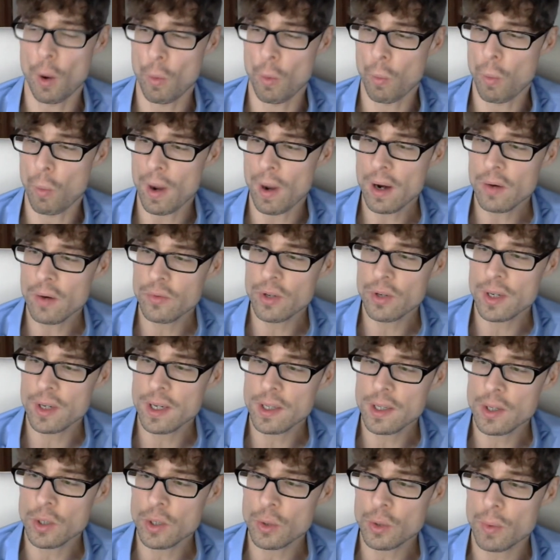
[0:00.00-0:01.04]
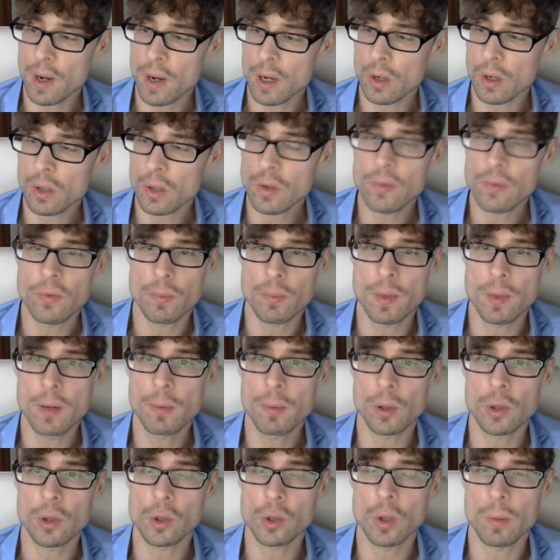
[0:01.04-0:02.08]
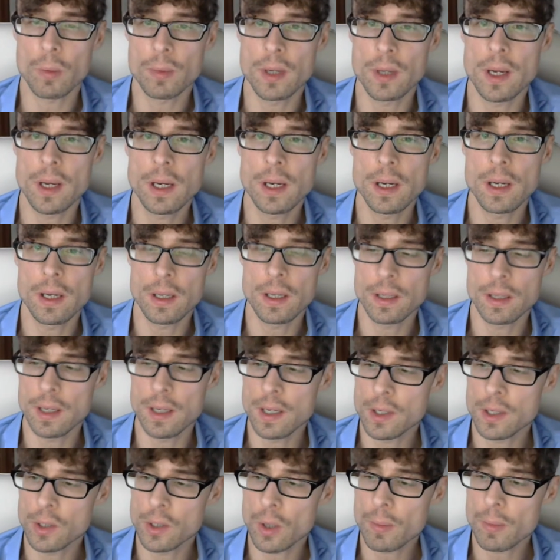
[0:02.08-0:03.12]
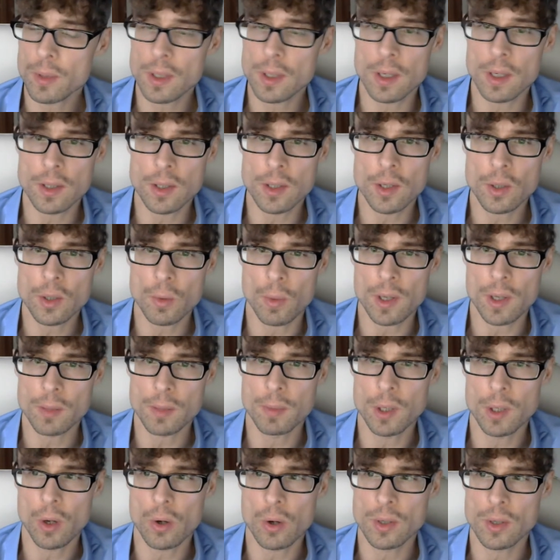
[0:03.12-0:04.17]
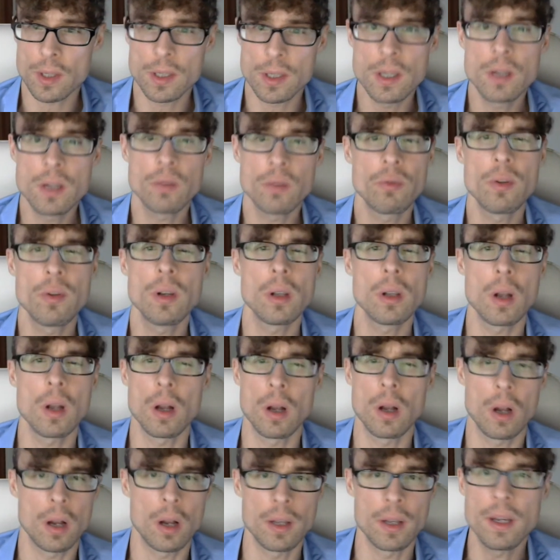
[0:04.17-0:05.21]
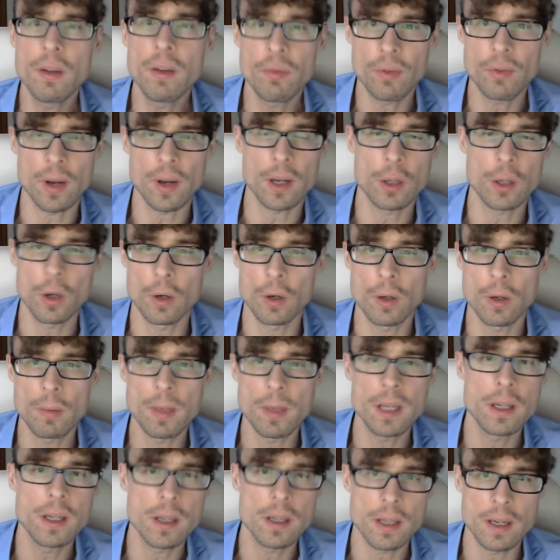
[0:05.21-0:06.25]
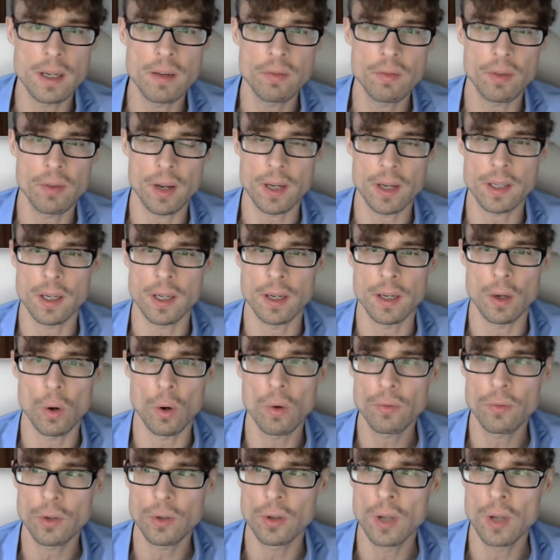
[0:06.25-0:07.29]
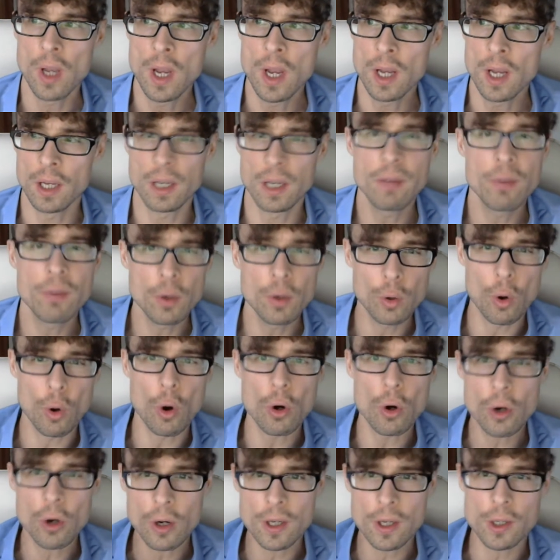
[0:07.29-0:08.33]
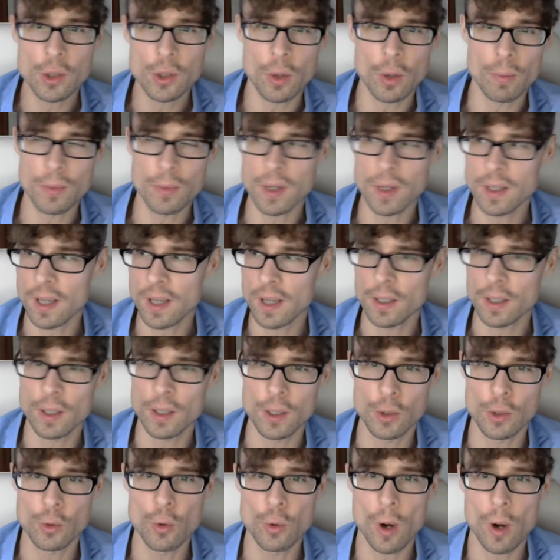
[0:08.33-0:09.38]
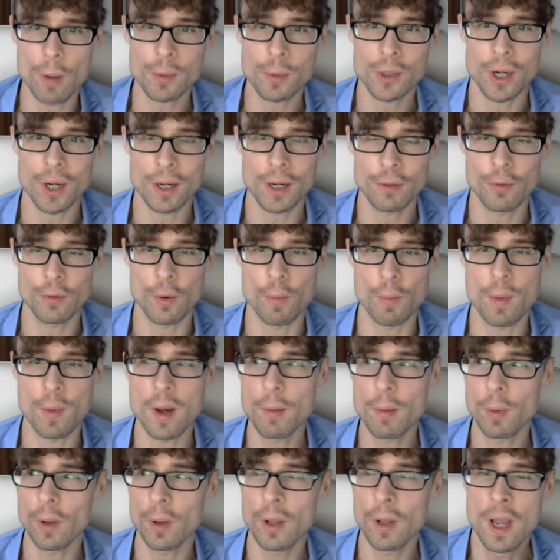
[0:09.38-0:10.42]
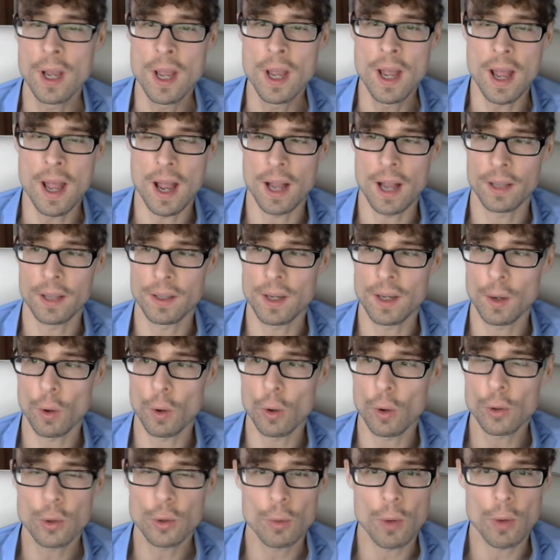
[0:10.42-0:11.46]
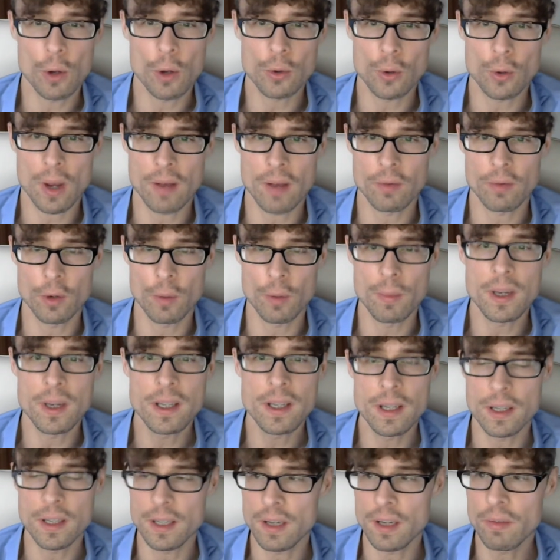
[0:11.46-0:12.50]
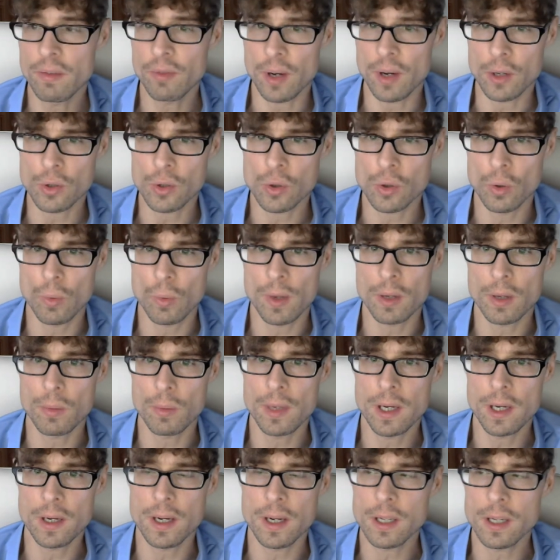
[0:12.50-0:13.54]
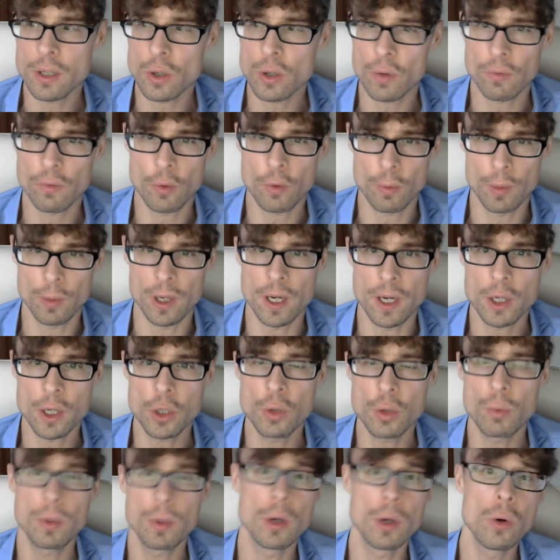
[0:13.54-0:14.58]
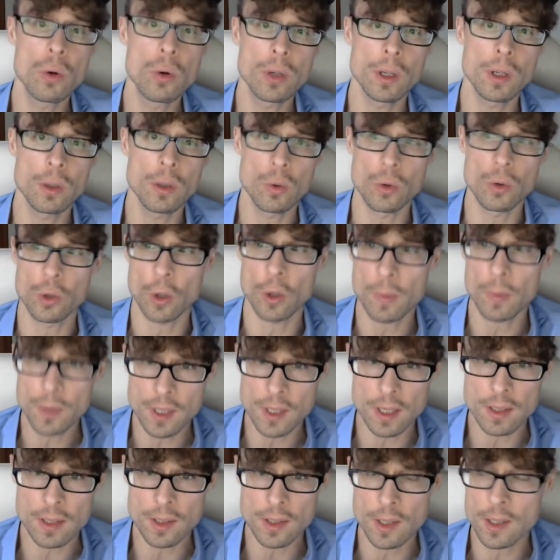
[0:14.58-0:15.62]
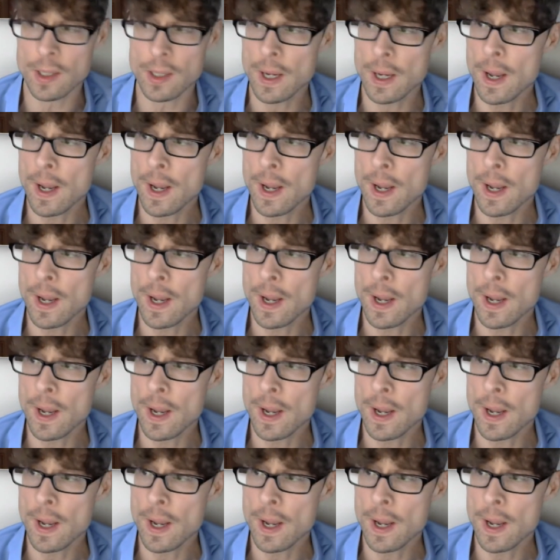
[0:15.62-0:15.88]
one of the reasons why a lot of people stopped taking these substances was because they didn't feel an immediate effect. And often living longer is something that is too abstract for people, and they also want to have an immediate effect. So when we created our formulation, we looked into substances